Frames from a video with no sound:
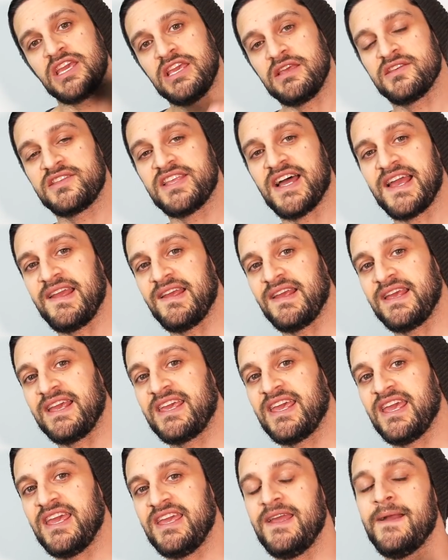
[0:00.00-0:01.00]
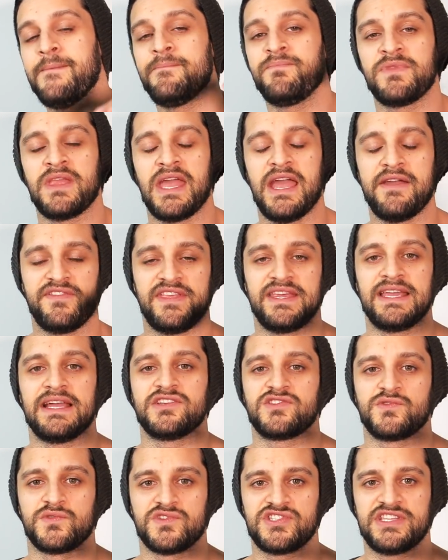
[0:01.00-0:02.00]
Keep your diet in key everything
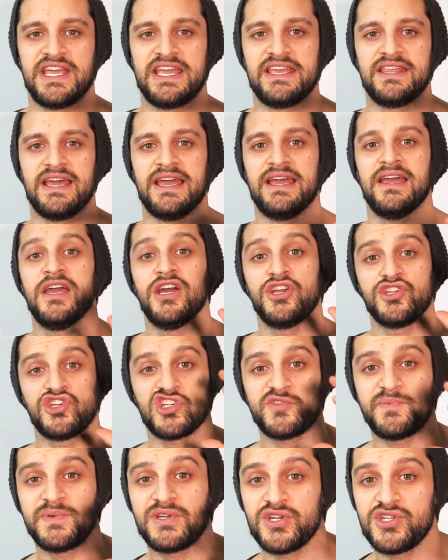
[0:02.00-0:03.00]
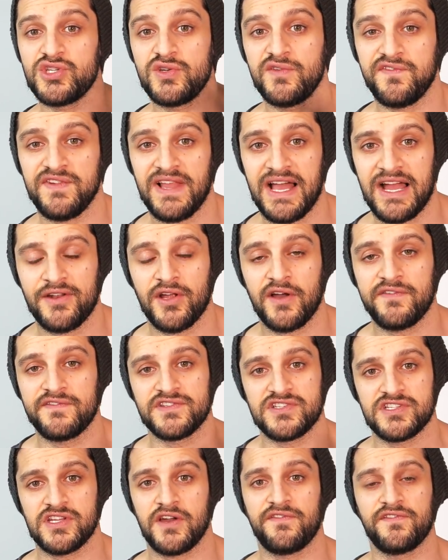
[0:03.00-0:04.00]
else will stay there. Just because you flatten off
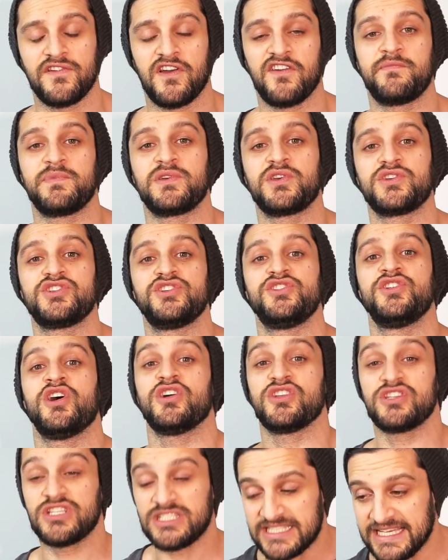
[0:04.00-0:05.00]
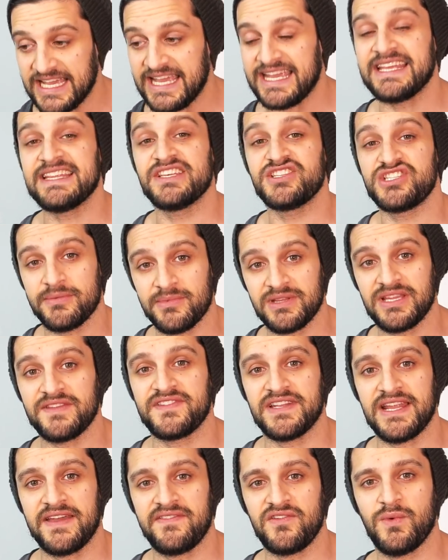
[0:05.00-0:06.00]
and soften off because you're not getting in the gym and
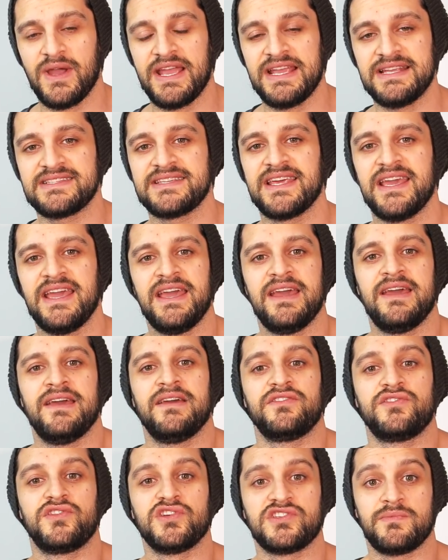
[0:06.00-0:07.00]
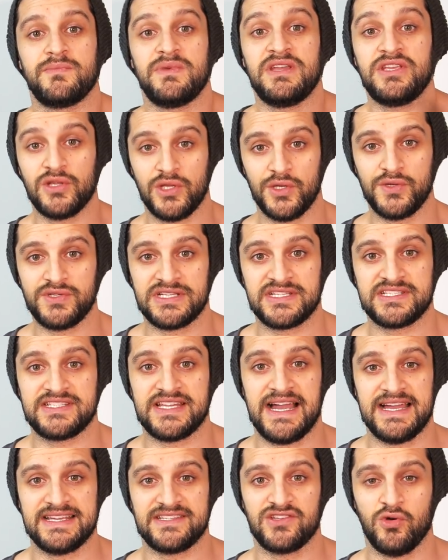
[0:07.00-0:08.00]
lifting heavy weights doesn't mean you're losing
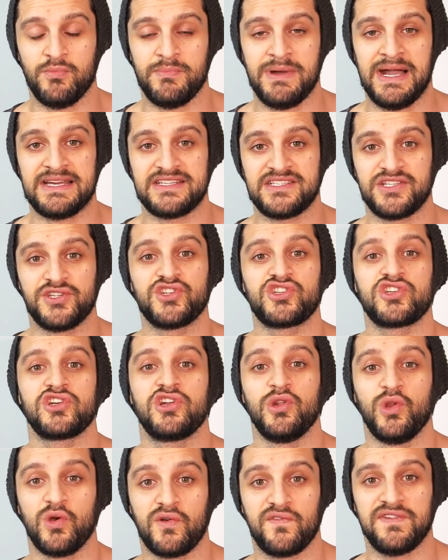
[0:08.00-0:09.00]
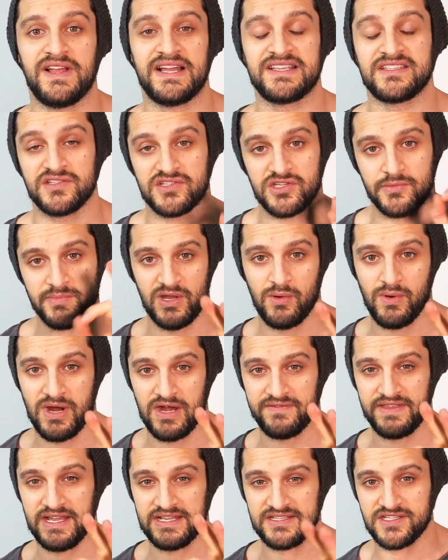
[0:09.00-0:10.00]
size or mass. You're just going to look flatter, so be
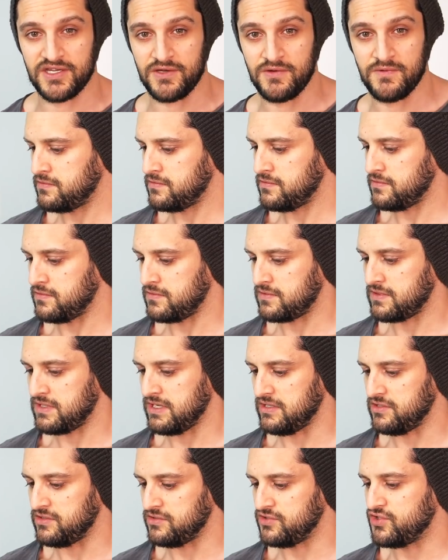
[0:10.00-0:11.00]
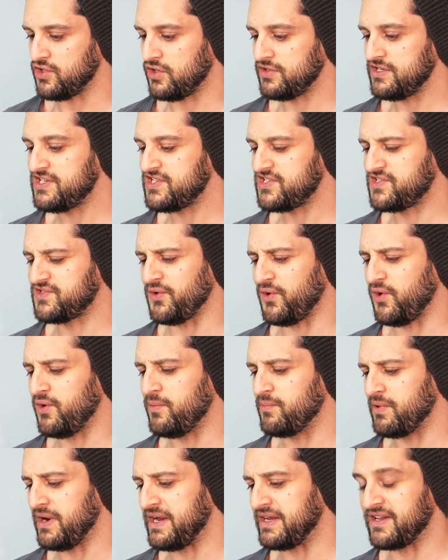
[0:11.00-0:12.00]
aware of that too. Okay, Johnny
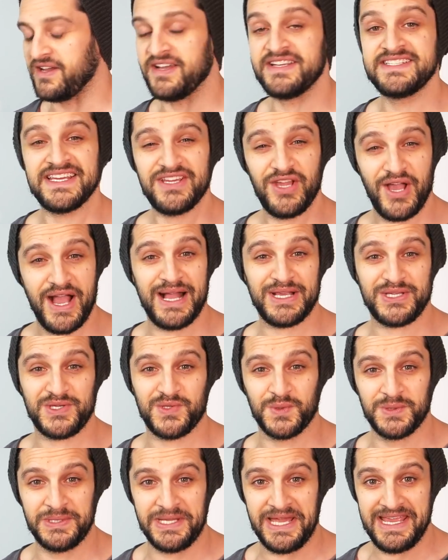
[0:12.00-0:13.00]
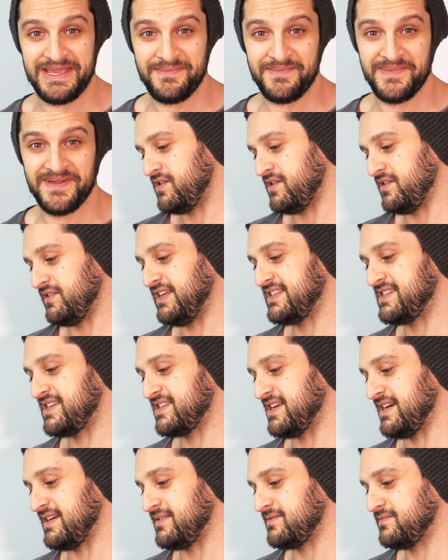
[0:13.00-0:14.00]
Stormbreaker. Is that your actual name? Unless
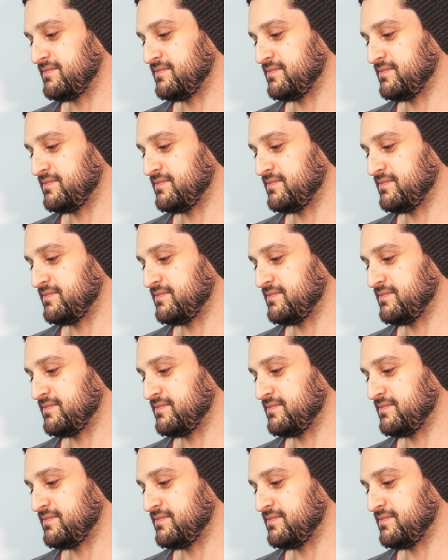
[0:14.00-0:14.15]
it's like